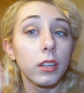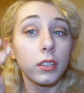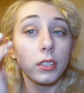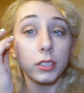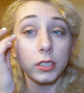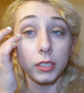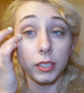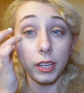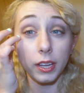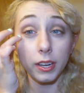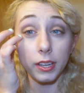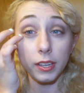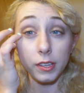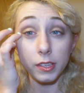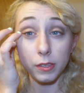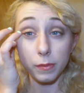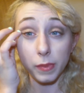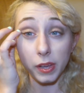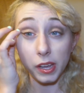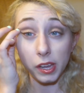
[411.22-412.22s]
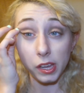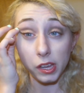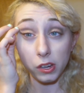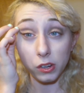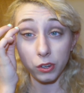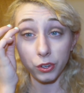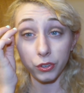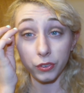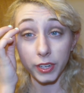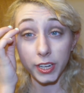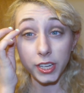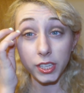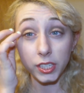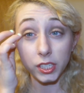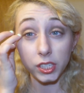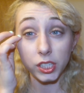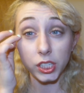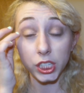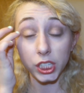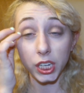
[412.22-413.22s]
So that is my
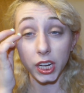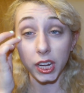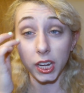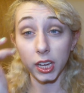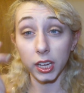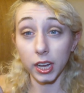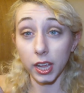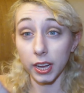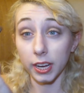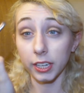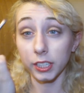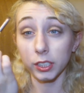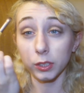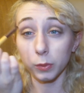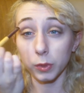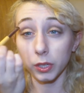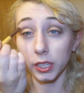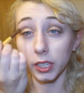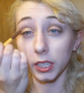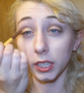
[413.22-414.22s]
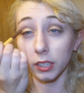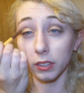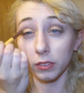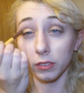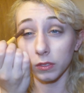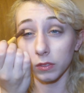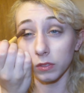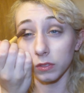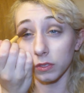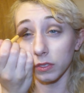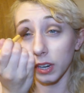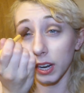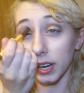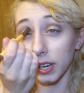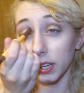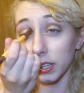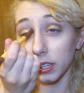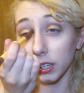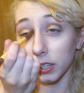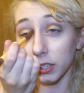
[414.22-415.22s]
crease shade, and I just work it right
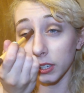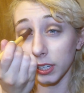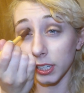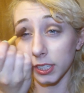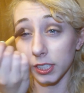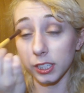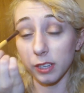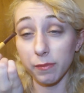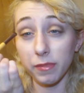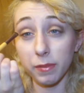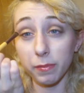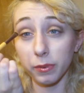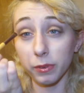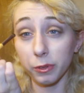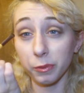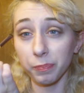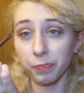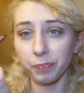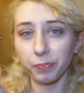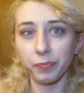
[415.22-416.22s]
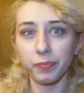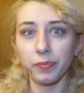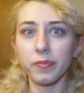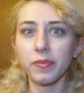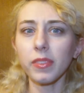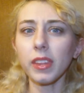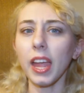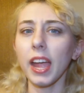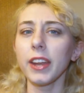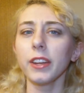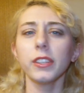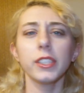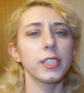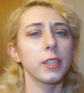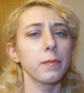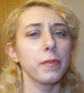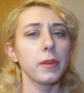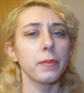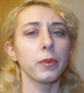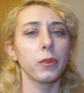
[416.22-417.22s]
in the crease. I know
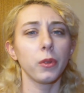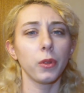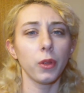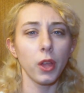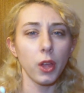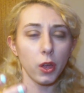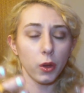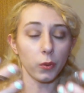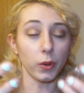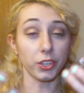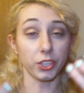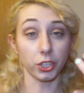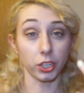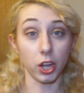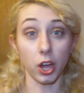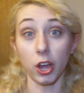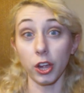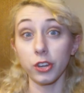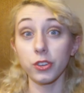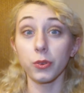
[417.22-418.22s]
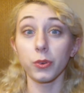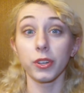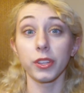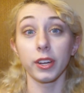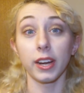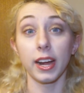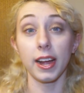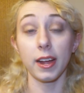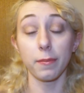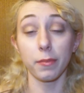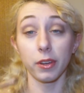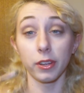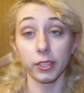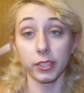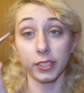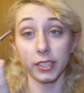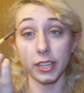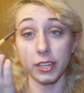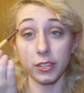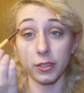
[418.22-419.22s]
some people want to contour their
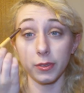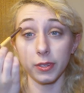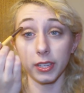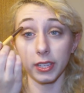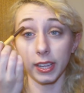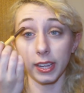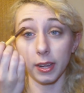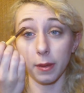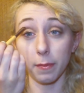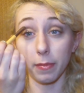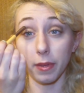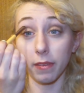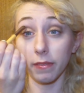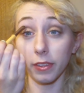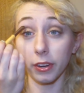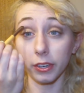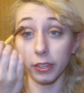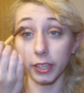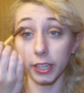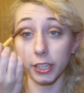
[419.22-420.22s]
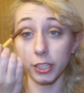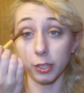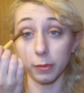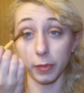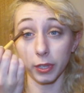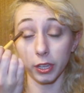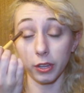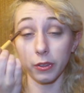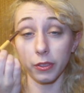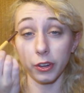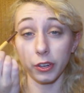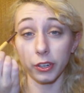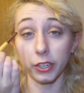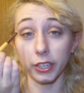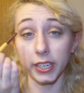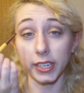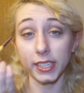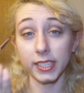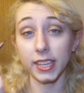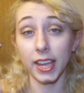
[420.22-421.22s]
eyeballs. They do it like above their crease or below their
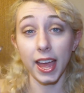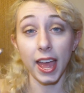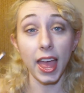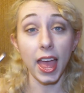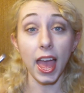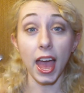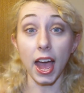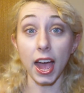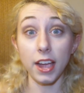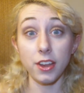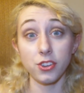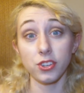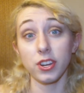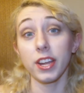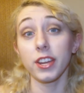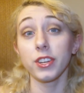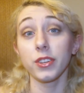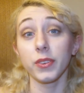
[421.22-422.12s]
crease. I tried